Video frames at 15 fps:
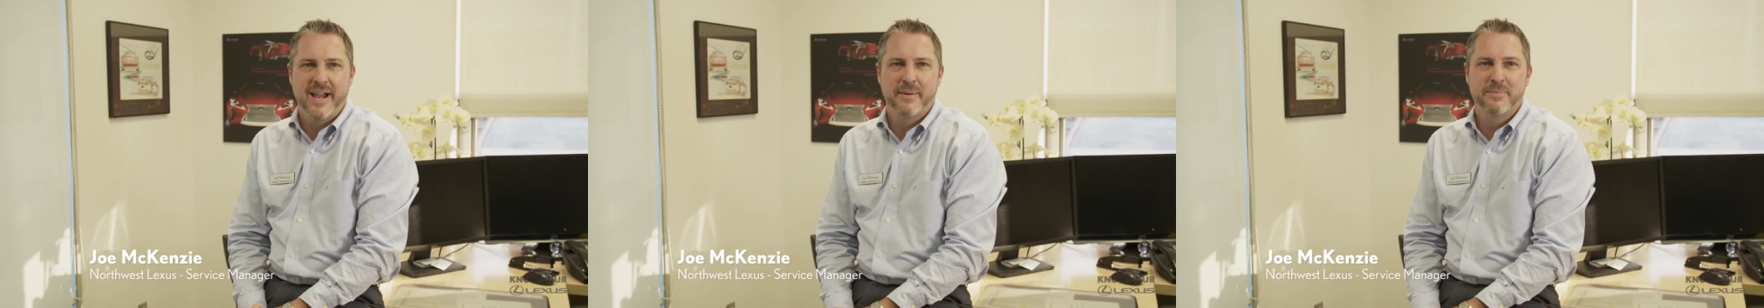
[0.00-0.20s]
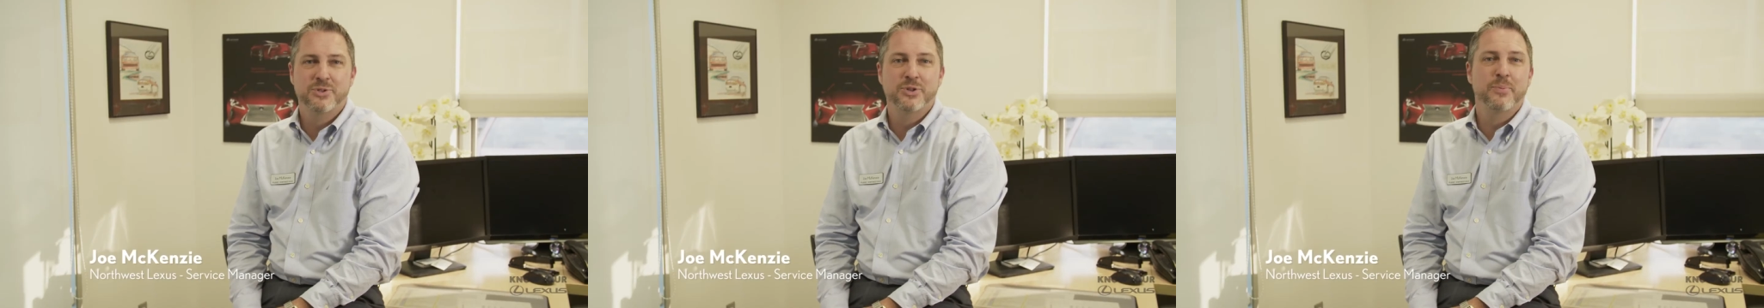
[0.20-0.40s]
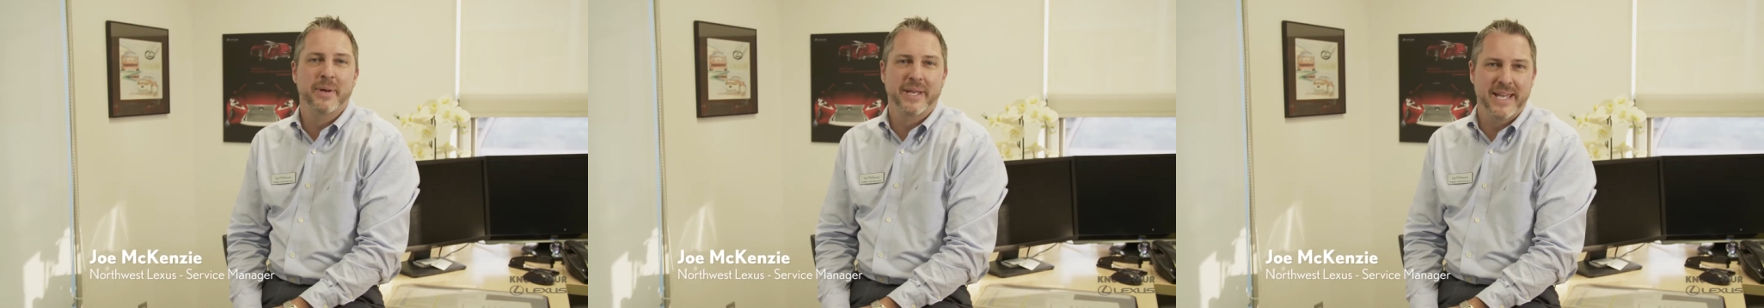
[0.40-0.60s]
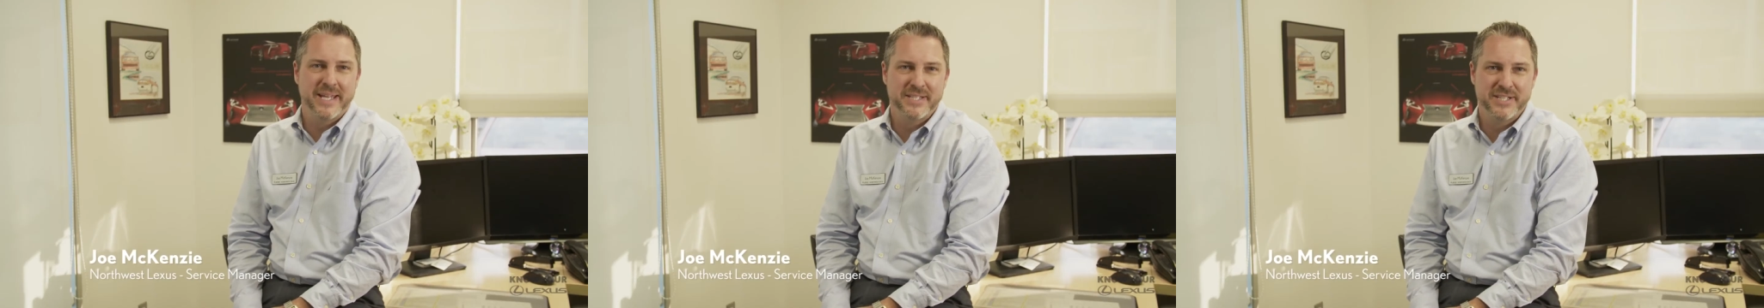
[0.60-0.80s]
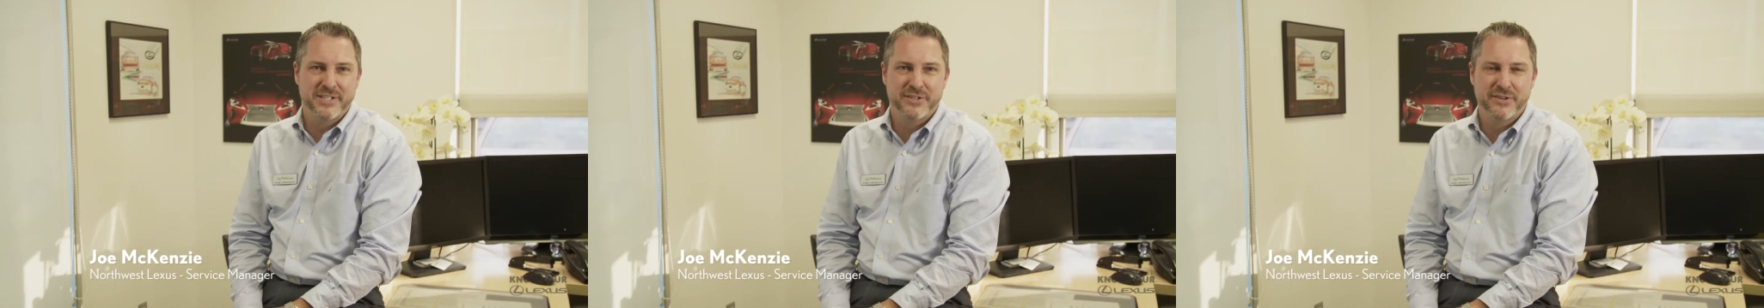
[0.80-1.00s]
I'm Joe
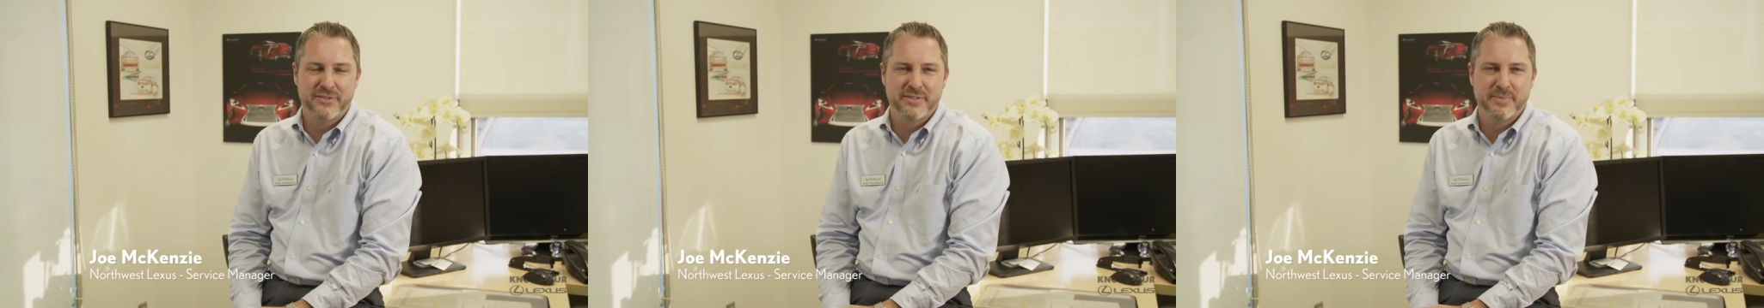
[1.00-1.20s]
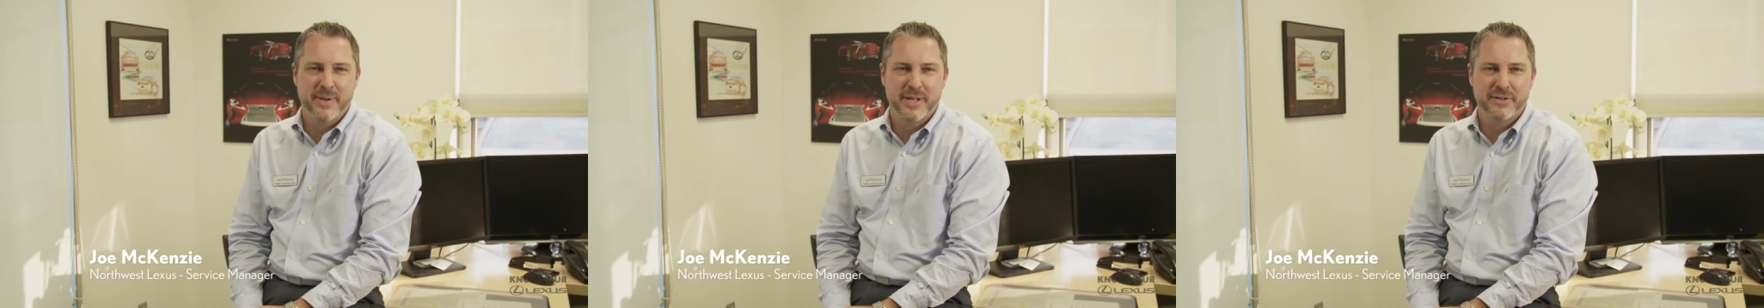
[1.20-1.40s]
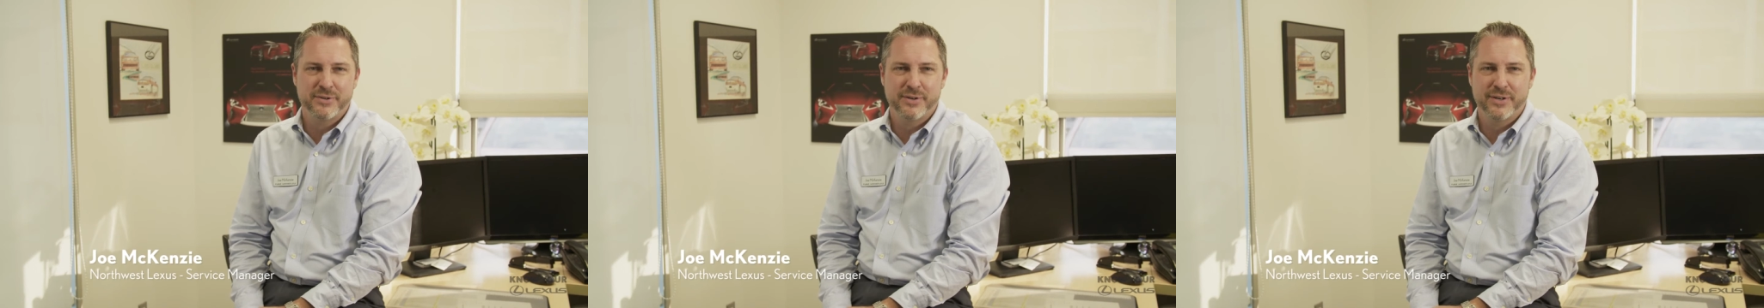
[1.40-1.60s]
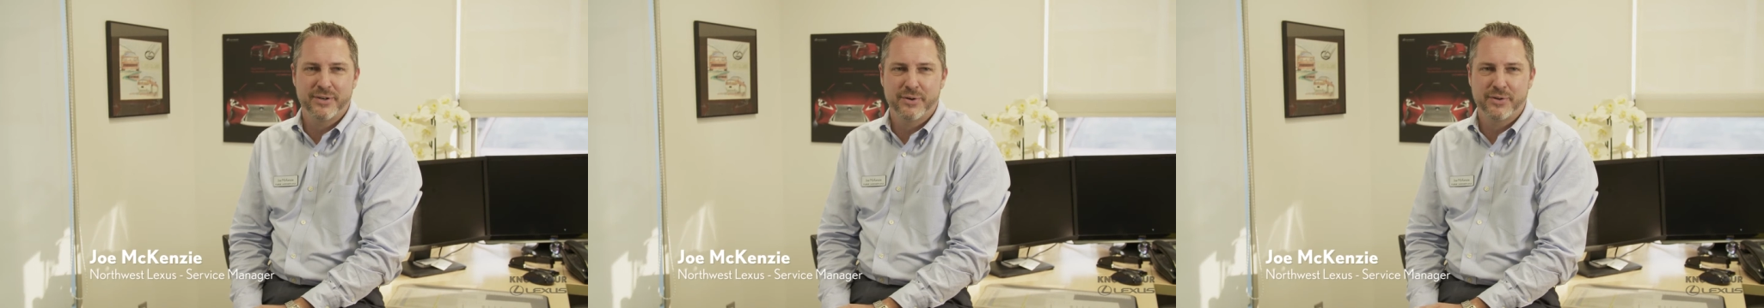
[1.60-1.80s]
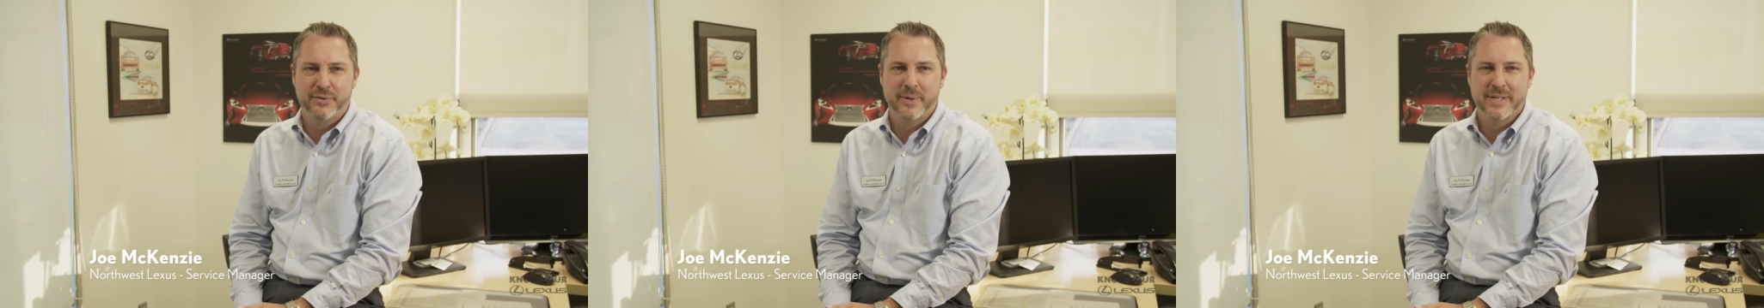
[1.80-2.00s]
McKenzie, Service Manager at
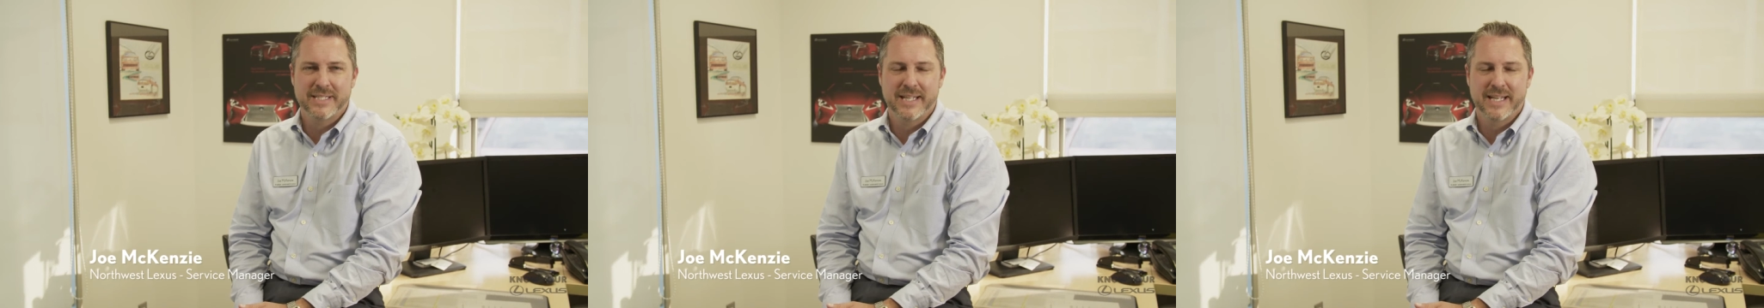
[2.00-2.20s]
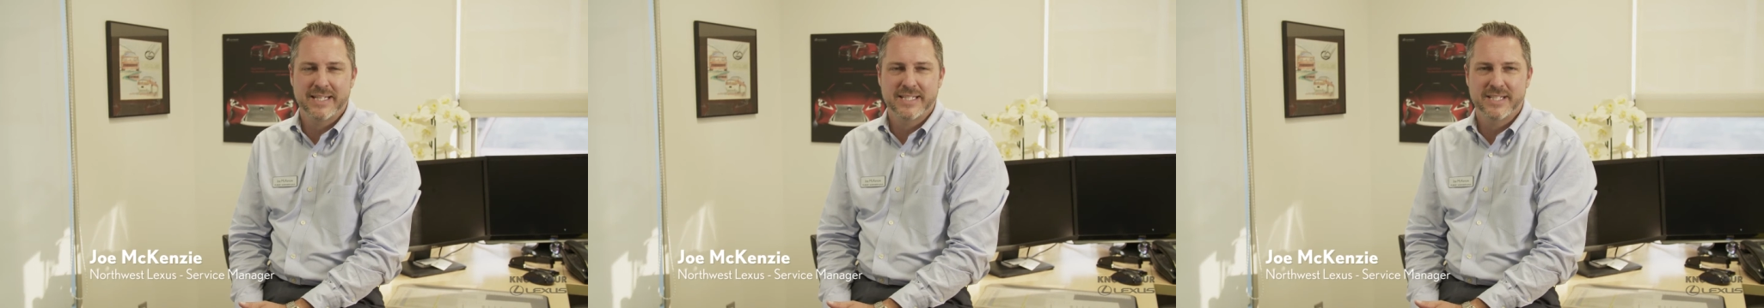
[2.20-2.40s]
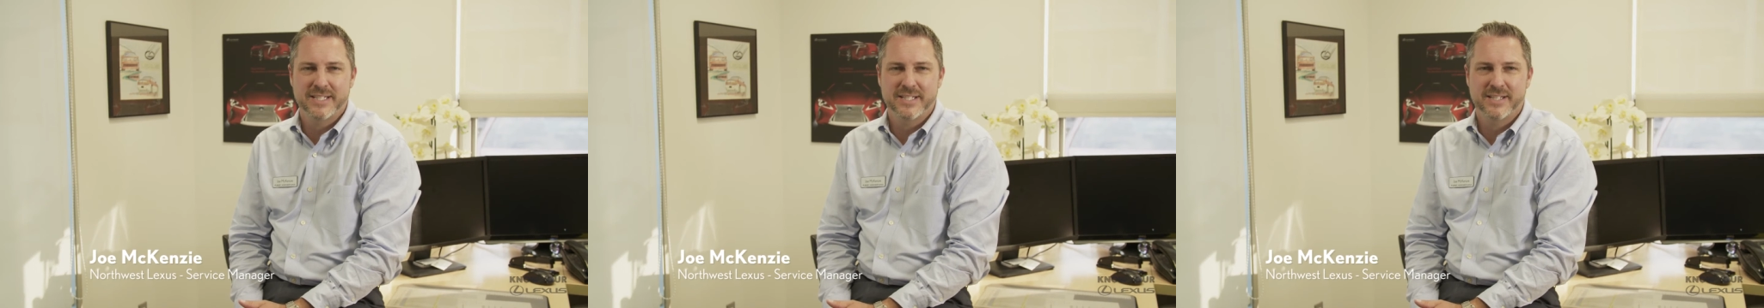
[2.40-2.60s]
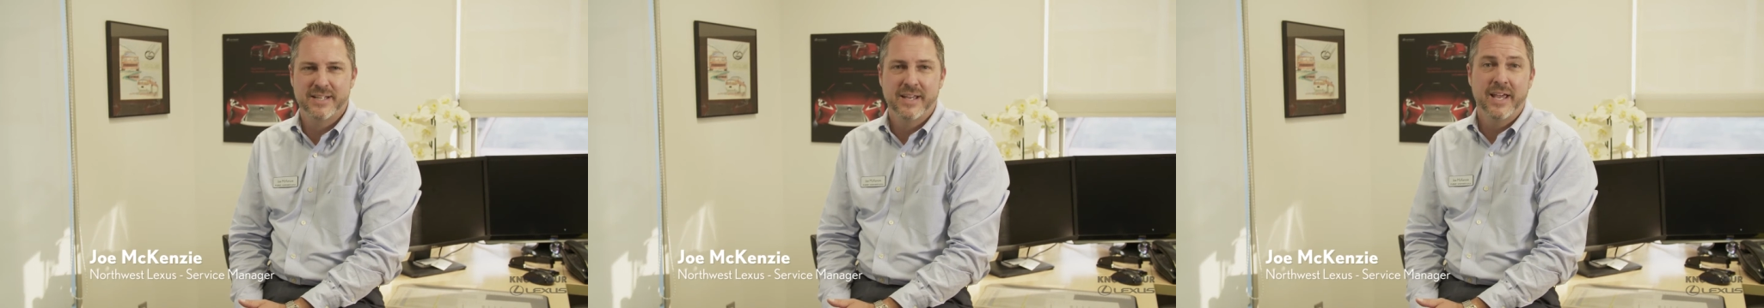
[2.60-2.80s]
Northwest Lexus,